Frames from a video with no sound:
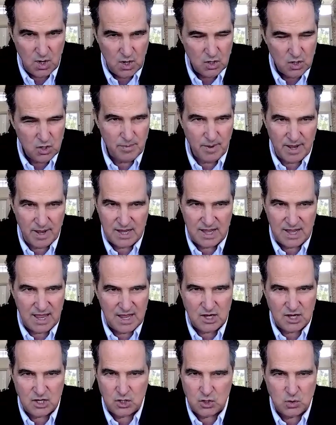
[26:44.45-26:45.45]
Your body
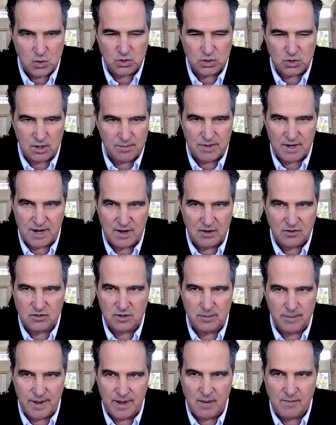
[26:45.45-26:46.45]
can't use something else
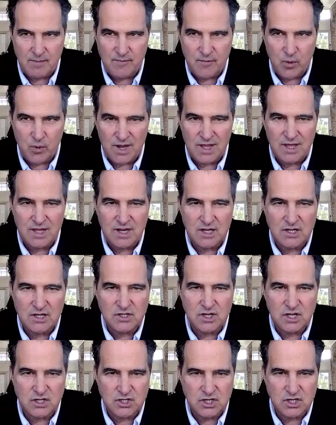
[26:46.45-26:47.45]
to make up for it. It is
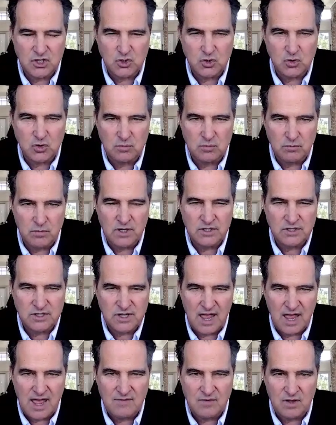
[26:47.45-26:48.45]
essential. You must
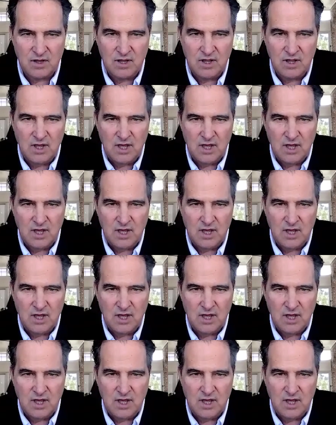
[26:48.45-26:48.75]
have it.